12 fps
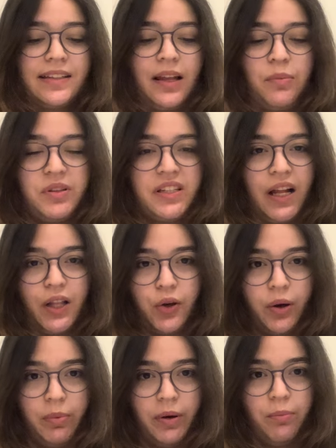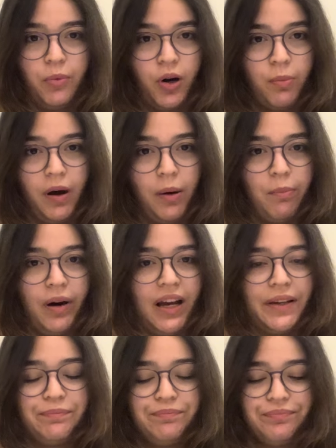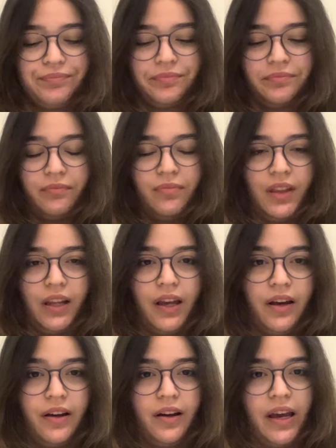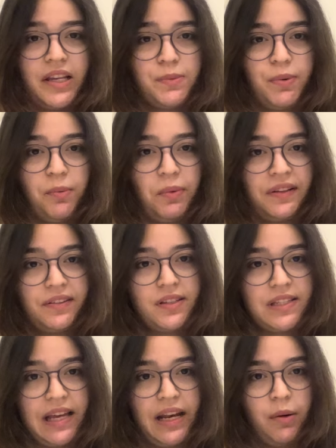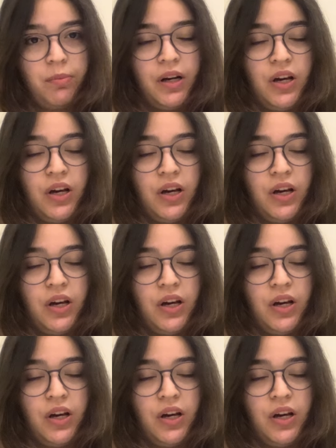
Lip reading: let me tell you a bit more about my experimental setup.